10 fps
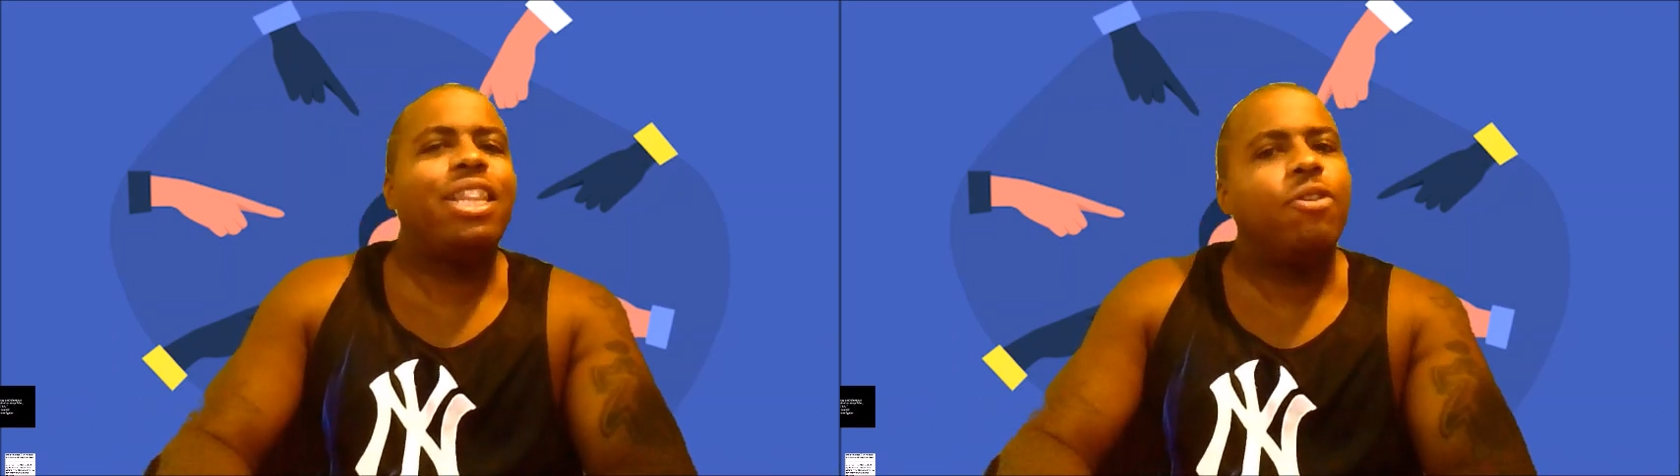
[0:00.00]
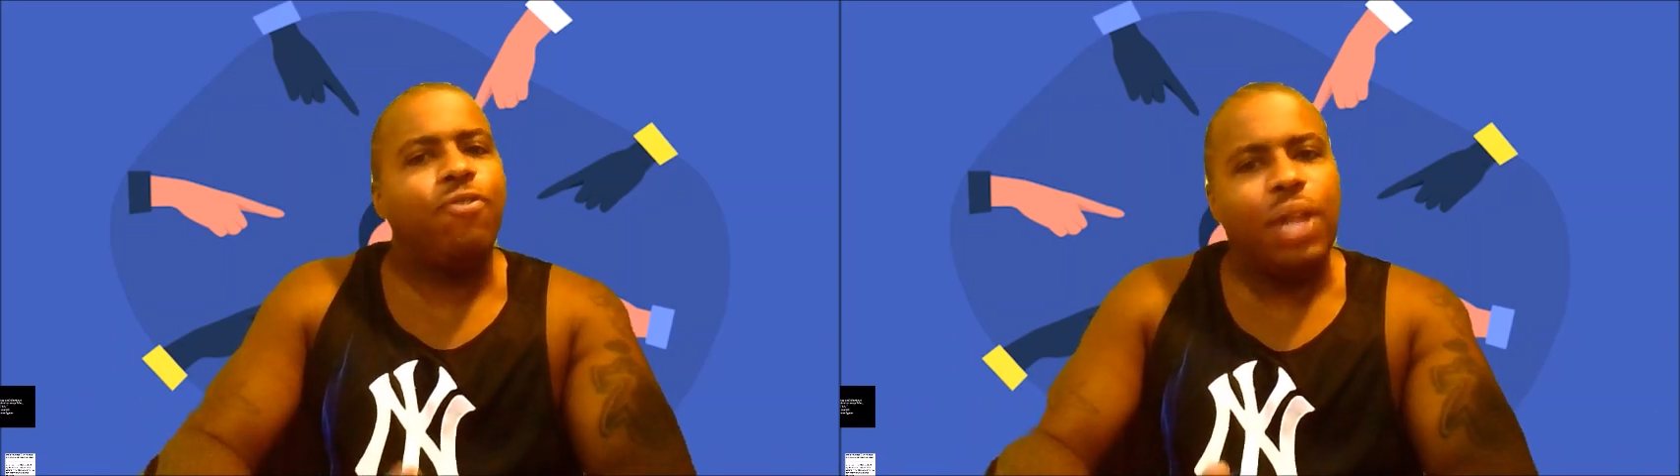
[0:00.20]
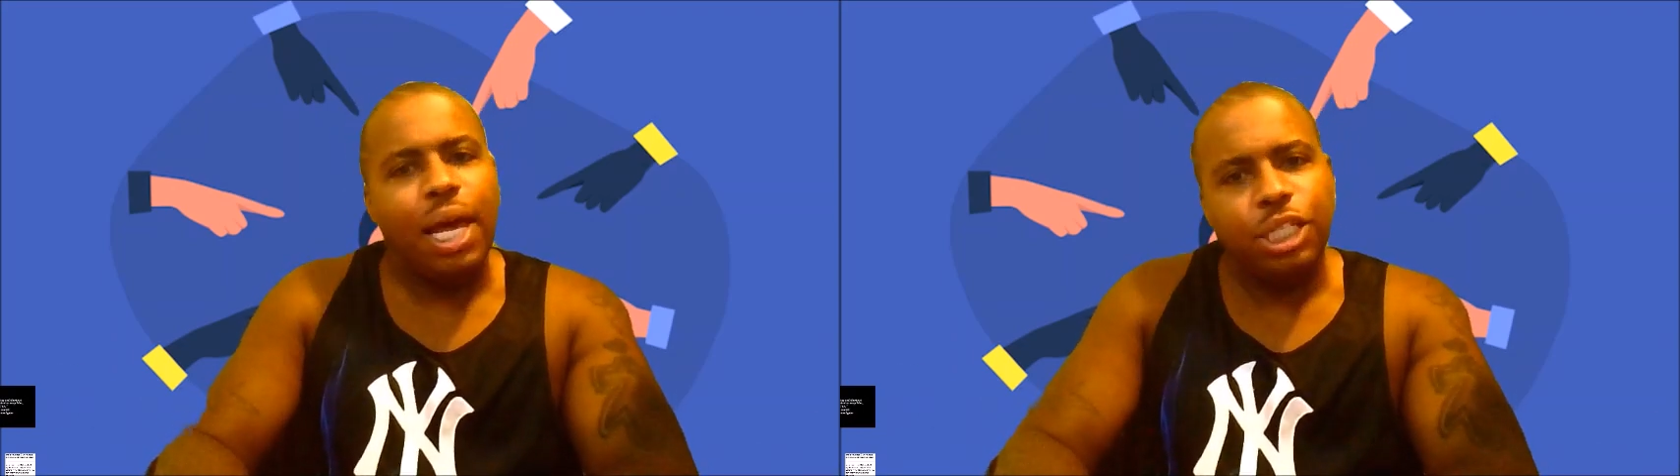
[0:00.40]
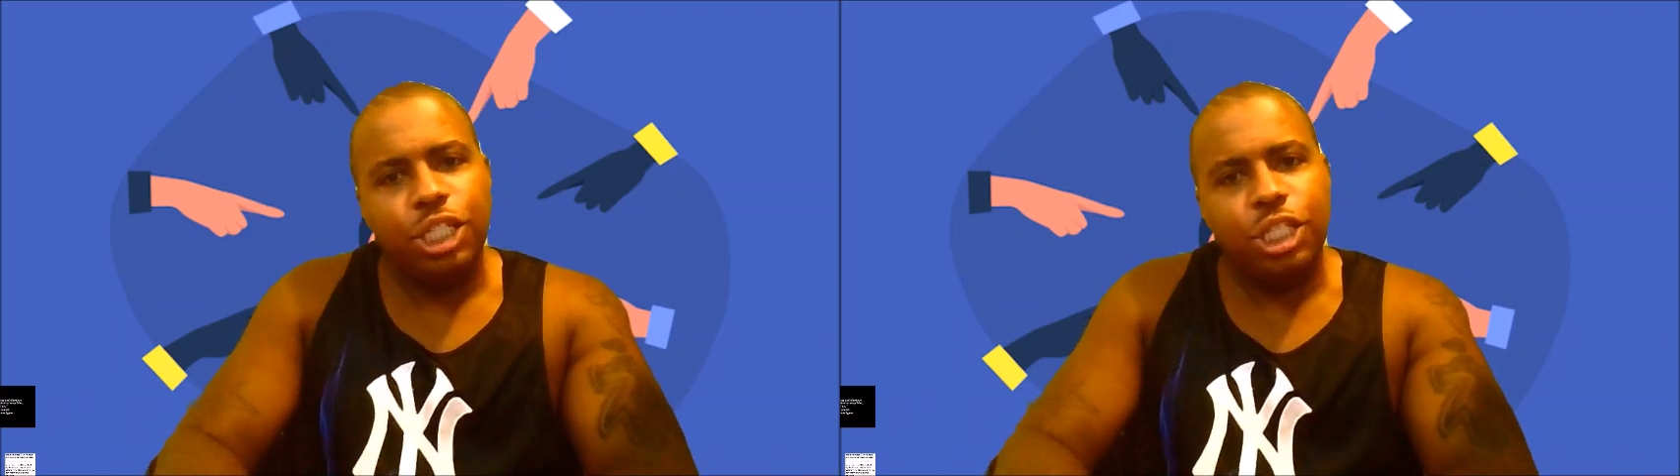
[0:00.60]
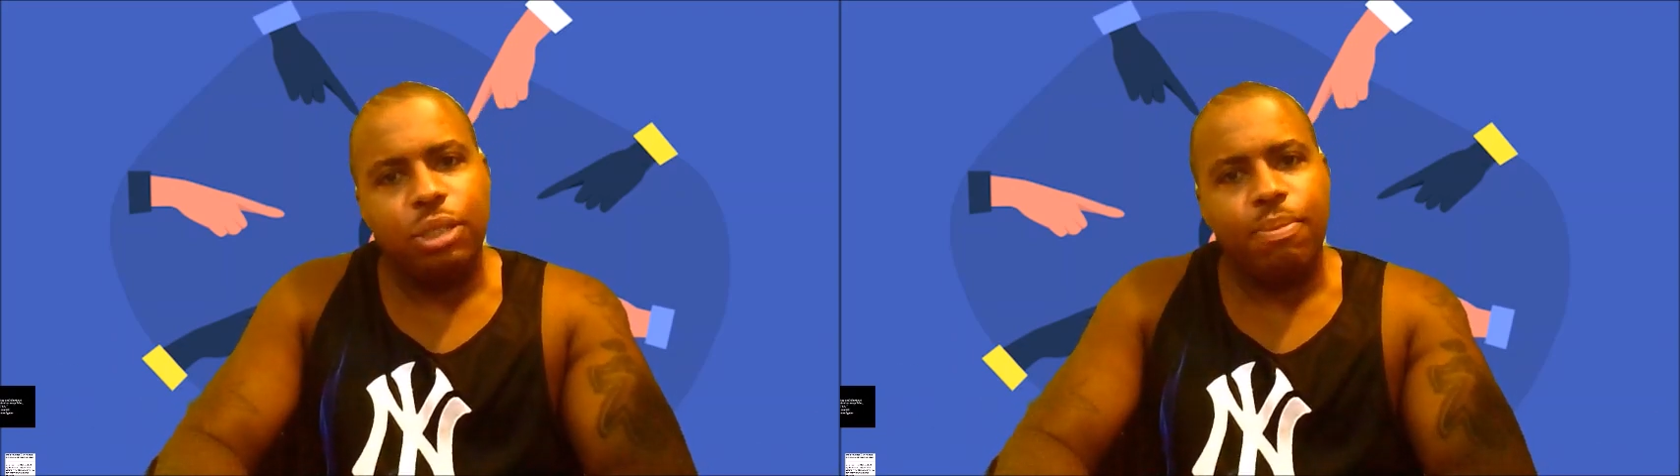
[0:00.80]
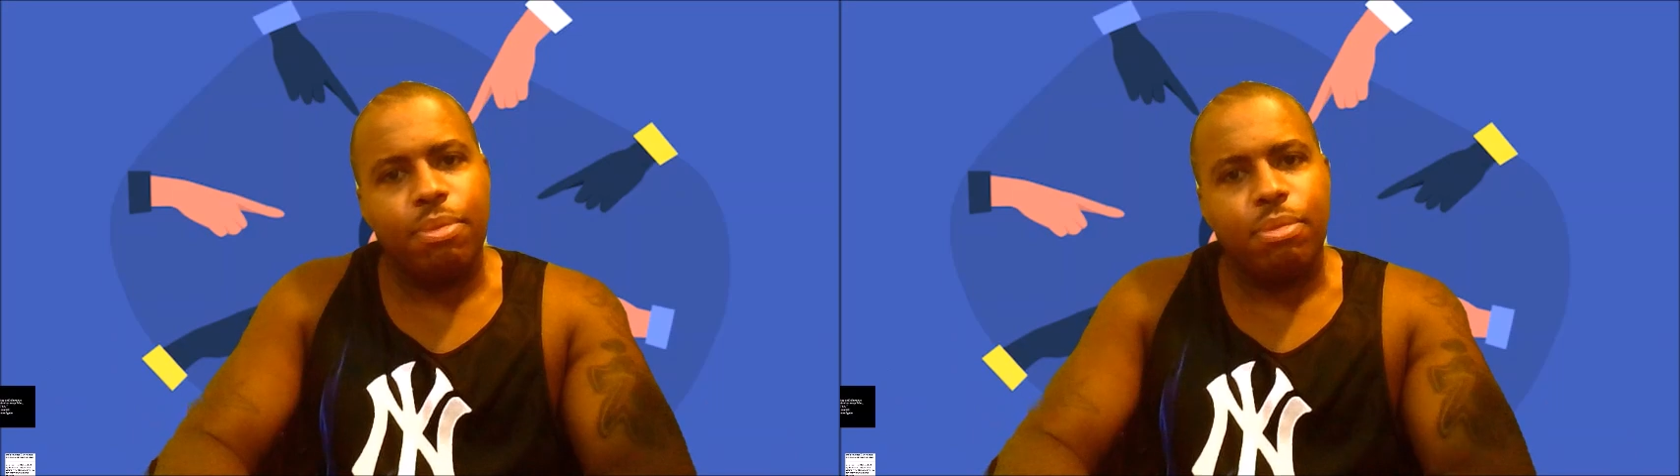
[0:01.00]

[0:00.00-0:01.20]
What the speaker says: in the flesh.